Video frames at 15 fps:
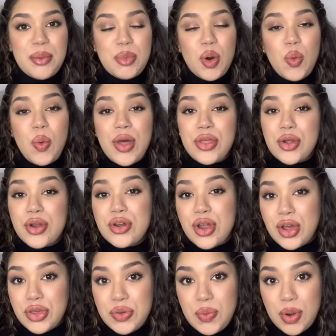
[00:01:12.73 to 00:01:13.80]
Whether or
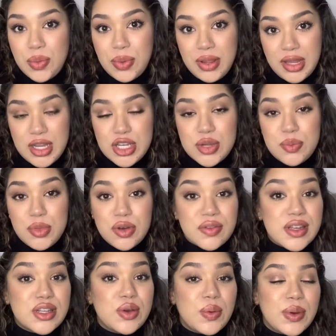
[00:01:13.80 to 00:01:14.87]
not you are willing to move
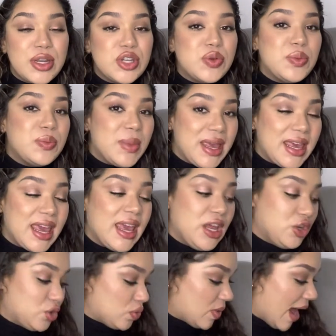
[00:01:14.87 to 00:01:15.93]
is going to make a
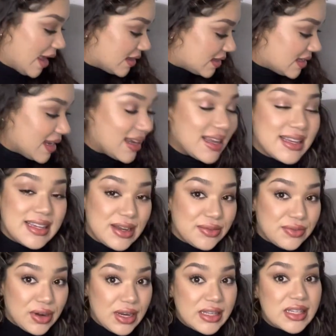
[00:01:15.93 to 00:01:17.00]
drastic
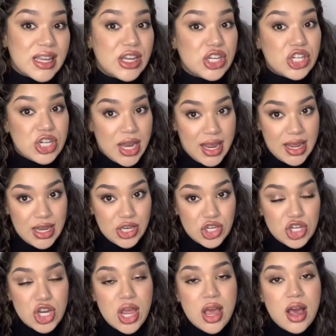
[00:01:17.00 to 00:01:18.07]
difference in
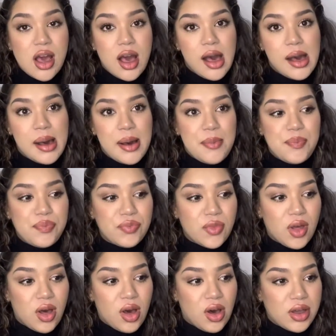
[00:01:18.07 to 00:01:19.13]
change
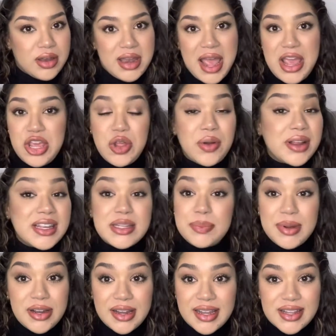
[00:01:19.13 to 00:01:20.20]
on your
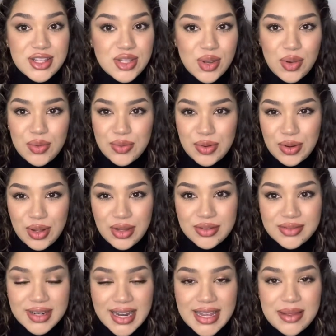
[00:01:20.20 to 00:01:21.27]
experience overall,
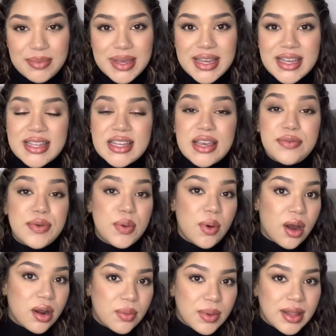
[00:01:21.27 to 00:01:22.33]
right? Because if you
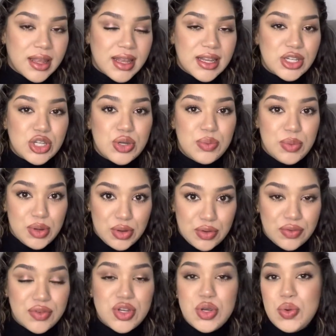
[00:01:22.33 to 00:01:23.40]
are willing to
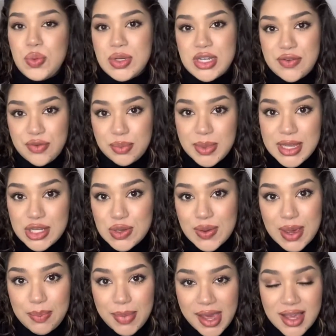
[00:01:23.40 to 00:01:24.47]
move to whichever place you
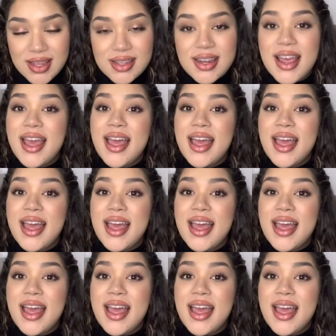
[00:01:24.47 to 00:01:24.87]
get based,